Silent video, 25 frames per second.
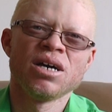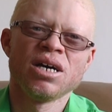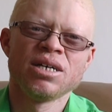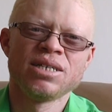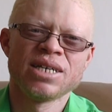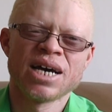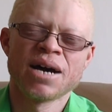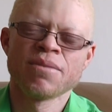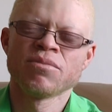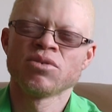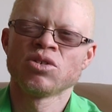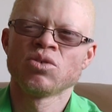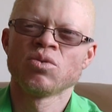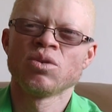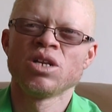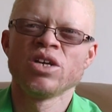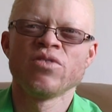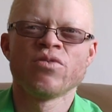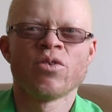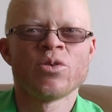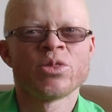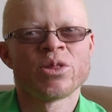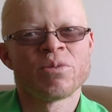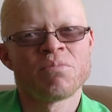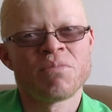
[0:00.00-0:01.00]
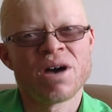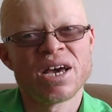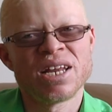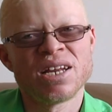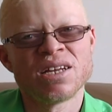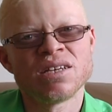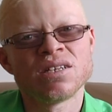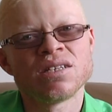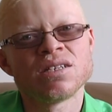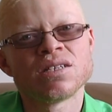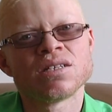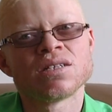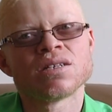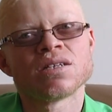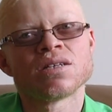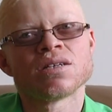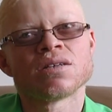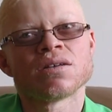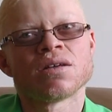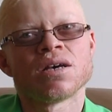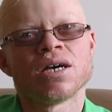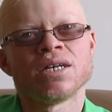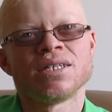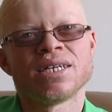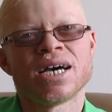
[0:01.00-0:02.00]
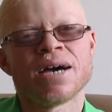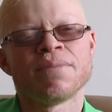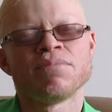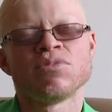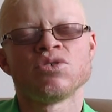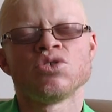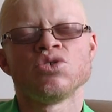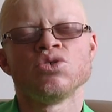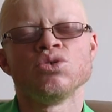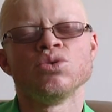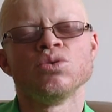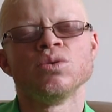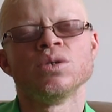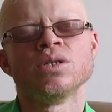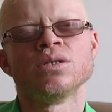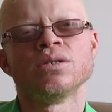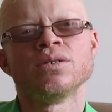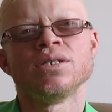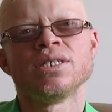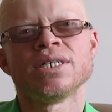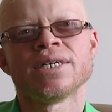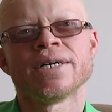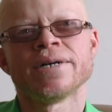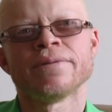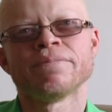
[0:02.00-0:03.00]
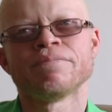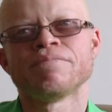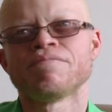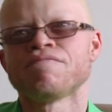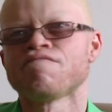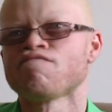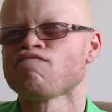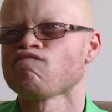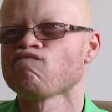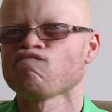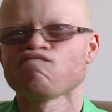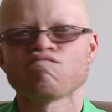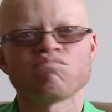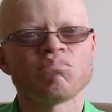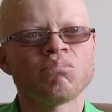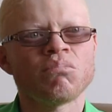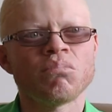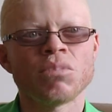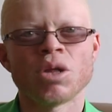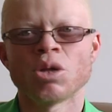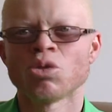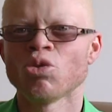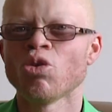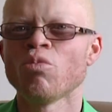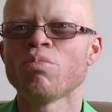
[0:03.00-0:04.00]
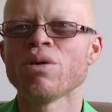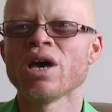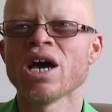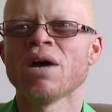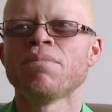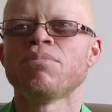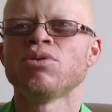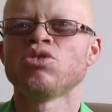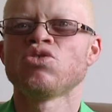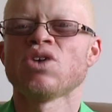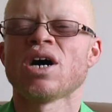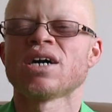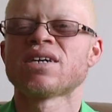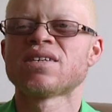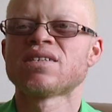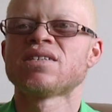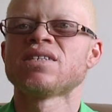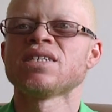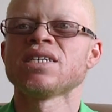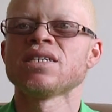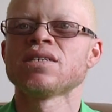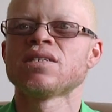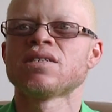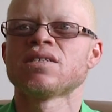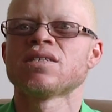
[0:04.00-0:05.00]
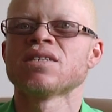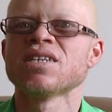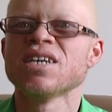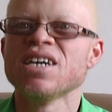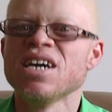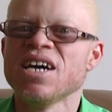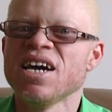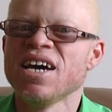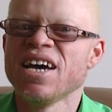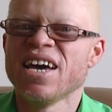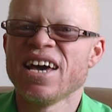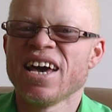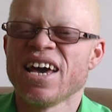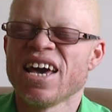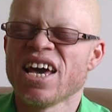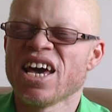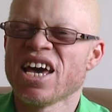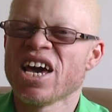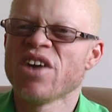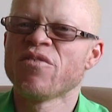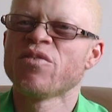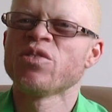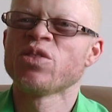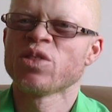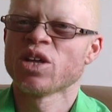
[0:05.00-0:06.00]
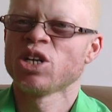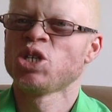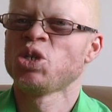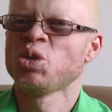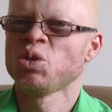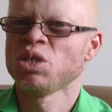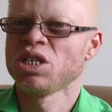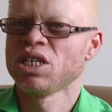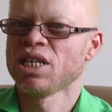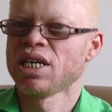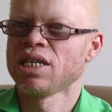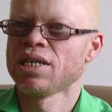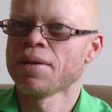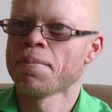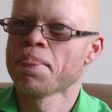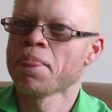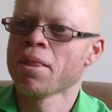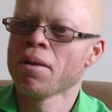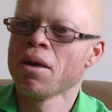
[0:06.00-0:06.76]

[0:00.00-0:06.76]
At times you live on the minus. At times you would not be able to access everything that you needed.